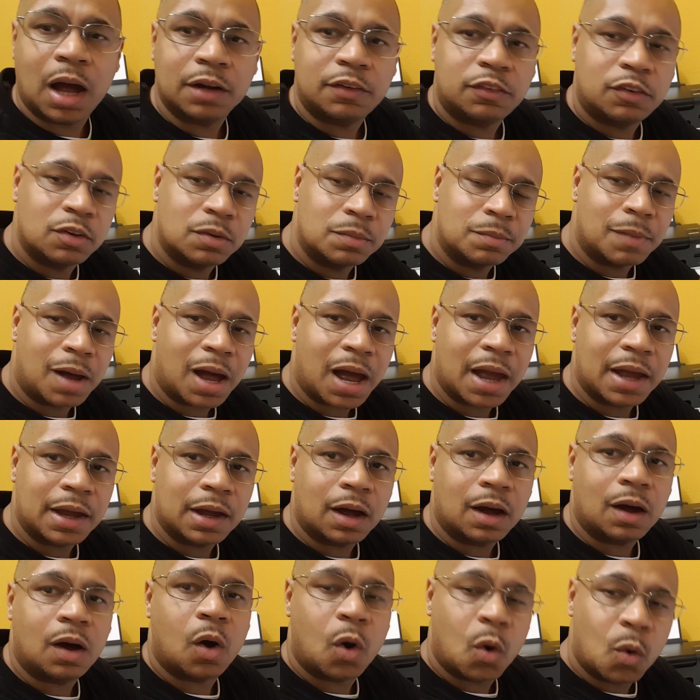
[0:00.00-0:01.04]
to my
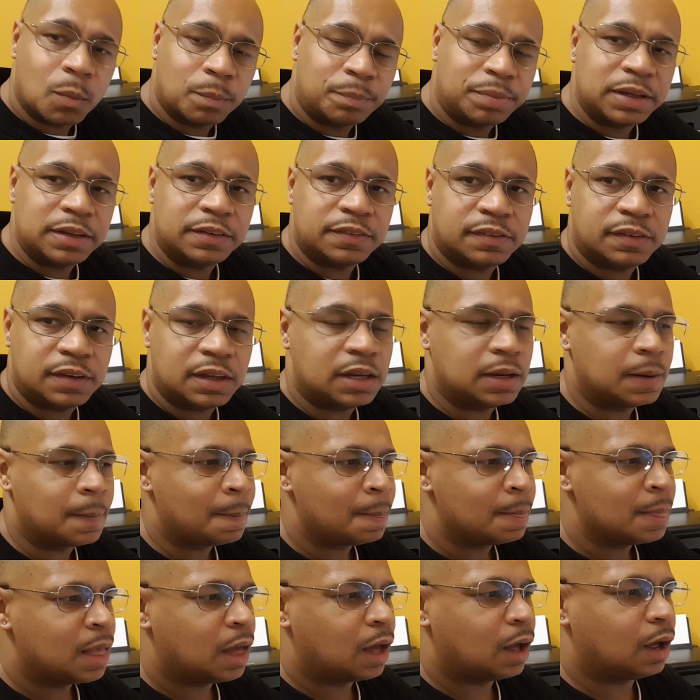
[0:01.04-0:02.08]
home PC,
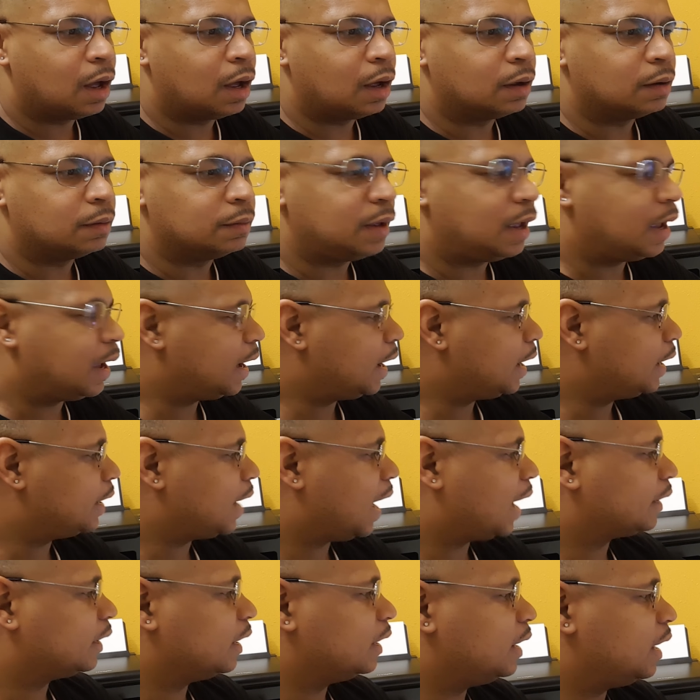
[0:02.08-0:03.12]
and
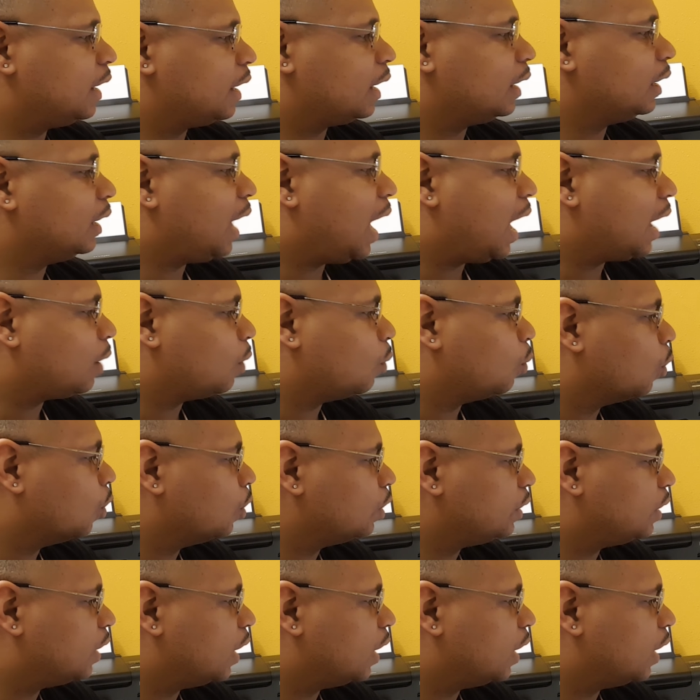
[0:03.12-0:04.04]
I can get a lot of work